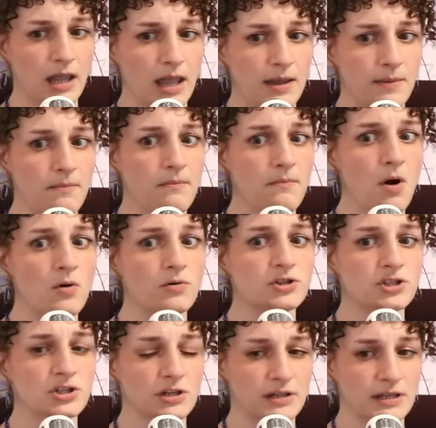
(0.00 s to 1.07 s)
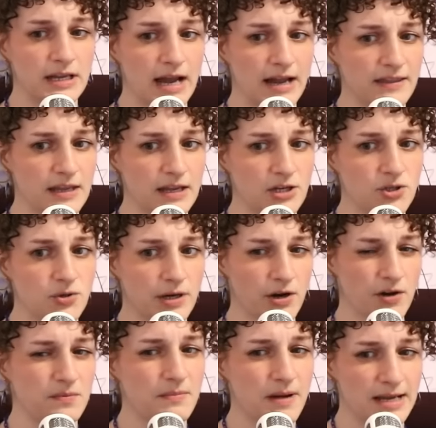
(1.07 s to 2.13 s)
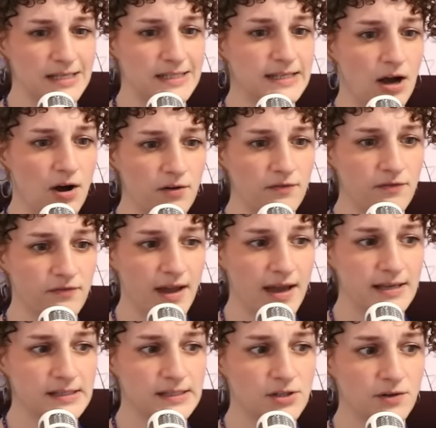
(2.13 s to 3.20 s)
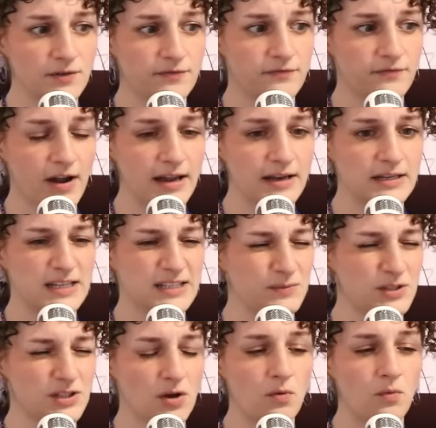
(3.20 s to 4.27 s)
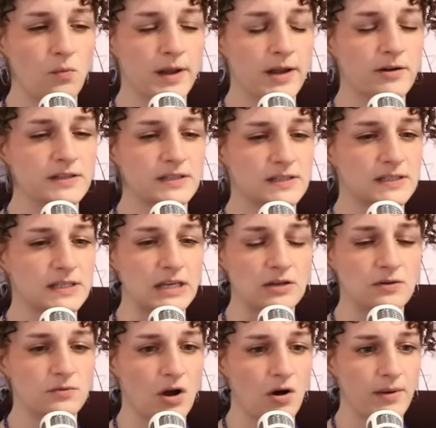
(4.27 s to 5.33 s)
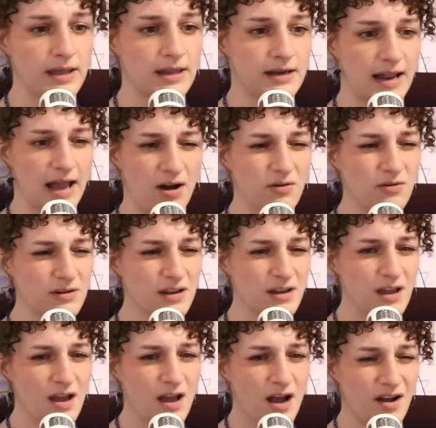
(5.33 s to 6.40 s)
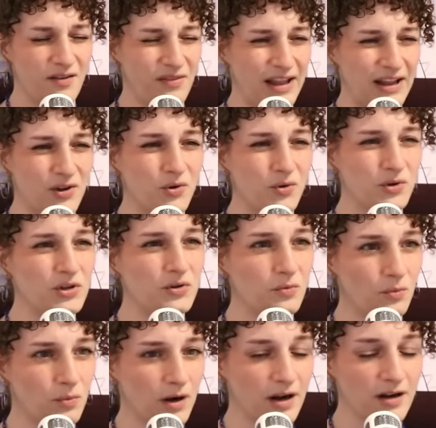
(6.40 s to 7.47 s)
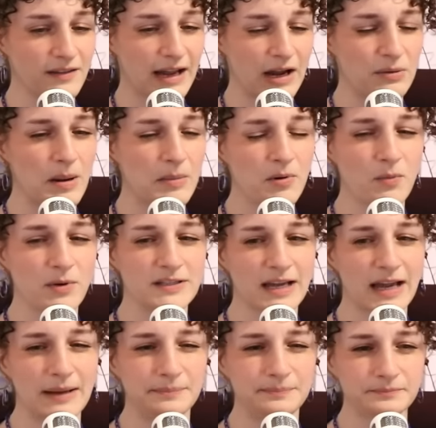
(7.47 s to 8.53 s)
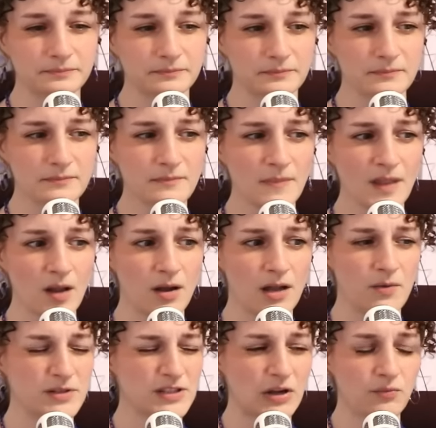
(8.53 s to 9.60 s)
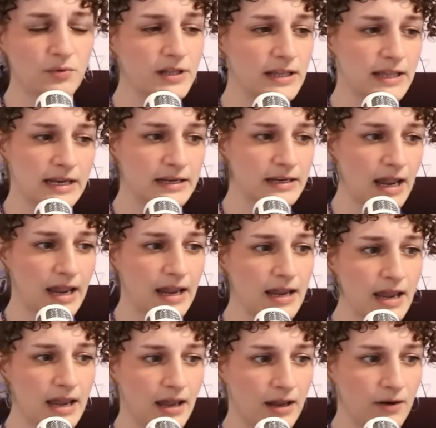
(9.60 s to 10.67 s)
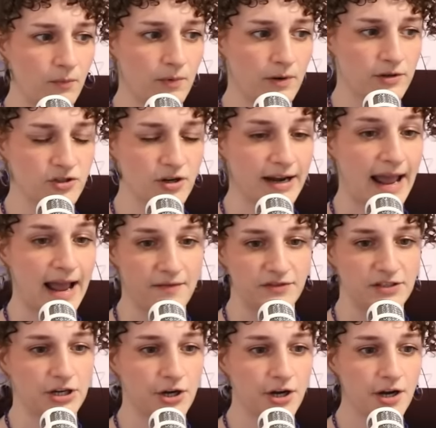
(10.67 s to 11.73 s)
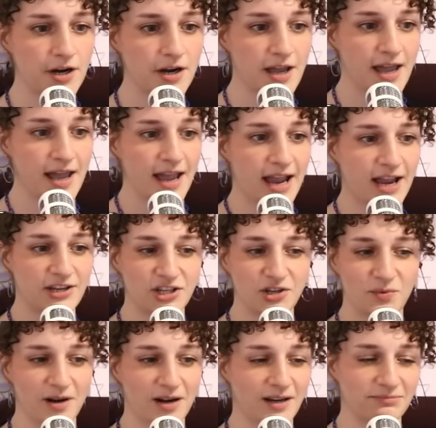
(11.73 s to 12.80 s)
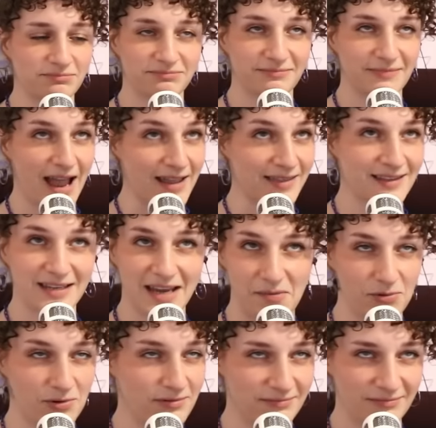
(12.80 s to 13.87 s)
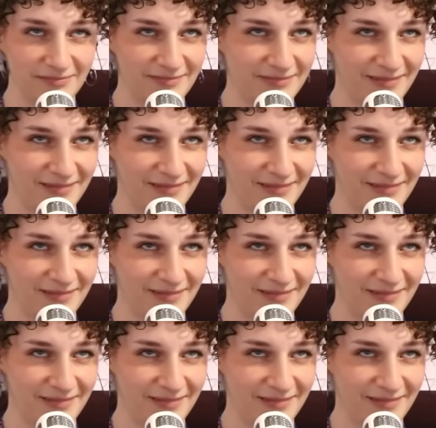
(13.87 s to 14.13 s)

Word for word: emotionally, I think, triggered myself as your friend because it was so weird to see you go in and out of like who you were. Like, I remember one time it was like really late at night and we were trying to have dinner and you were at the table